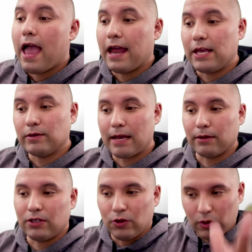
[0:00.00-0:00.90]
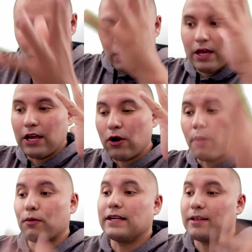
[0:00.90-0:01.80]
And he was able to
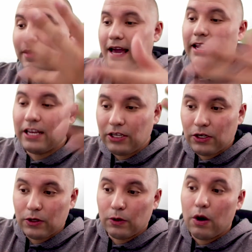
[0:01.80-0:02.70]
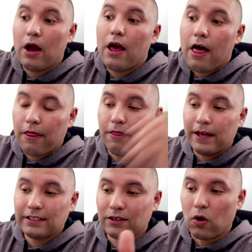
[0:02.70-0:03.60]
incorporate some of that into
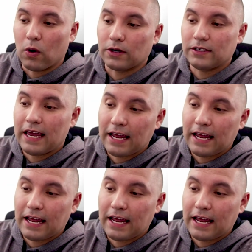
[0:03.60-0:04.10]
this course.